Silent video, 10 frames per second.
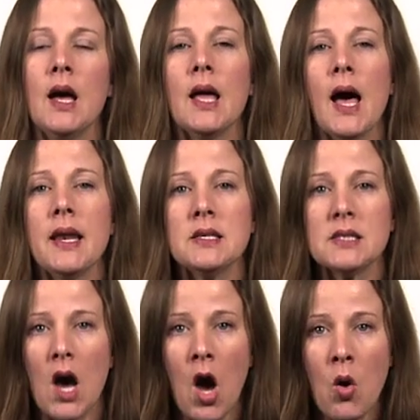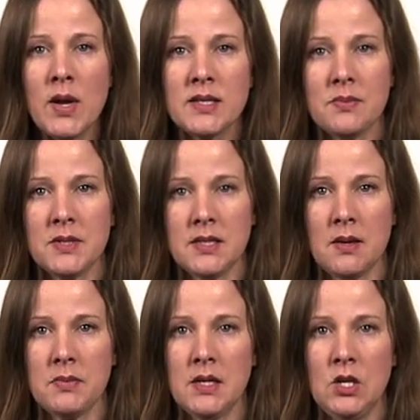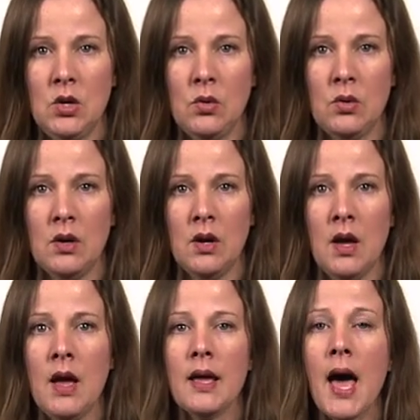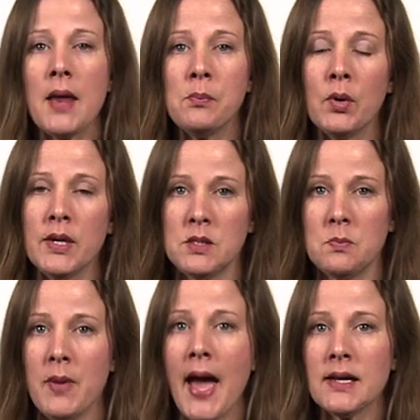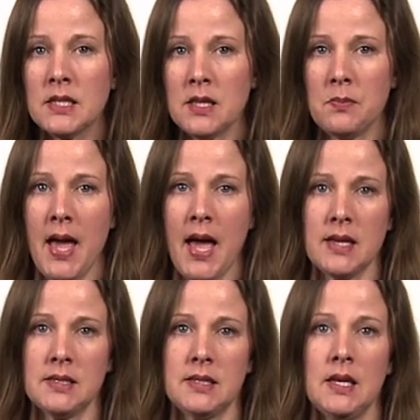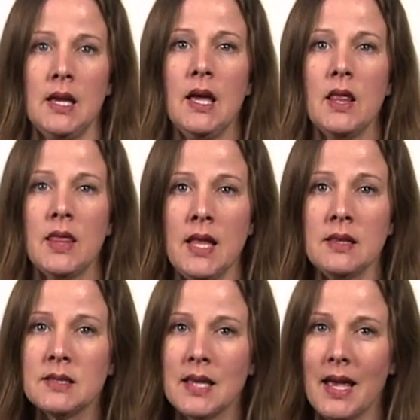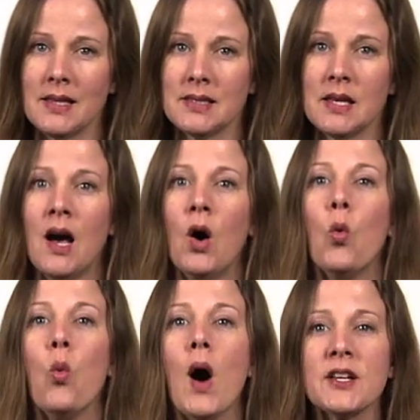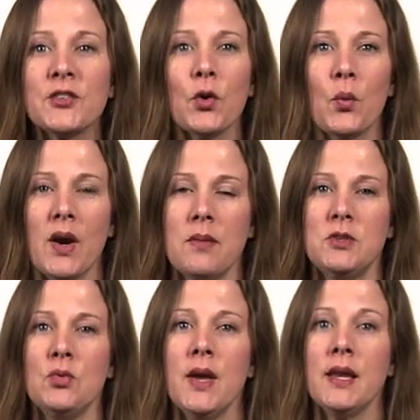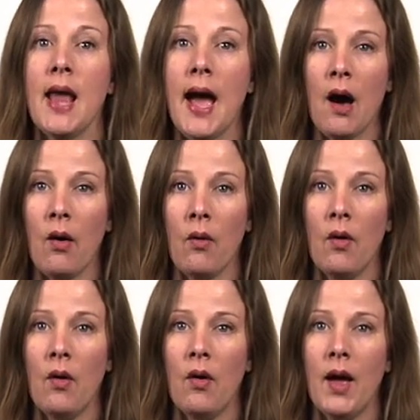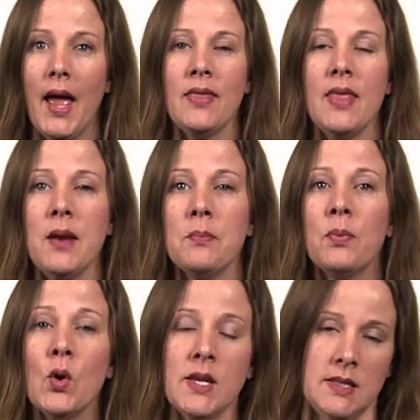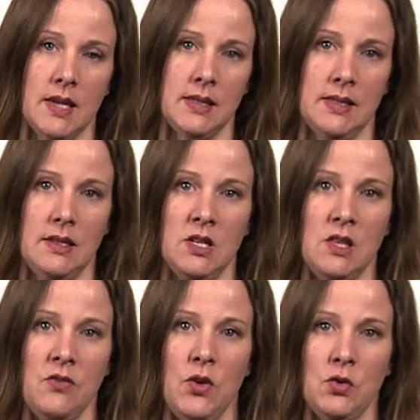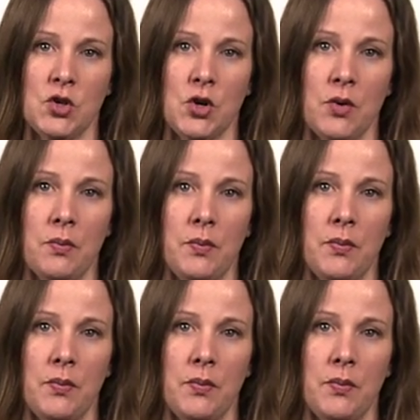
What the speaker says: God is always up to something new. God points back to the past, then says, "Watch for what I'm doing now," and then points us to the future.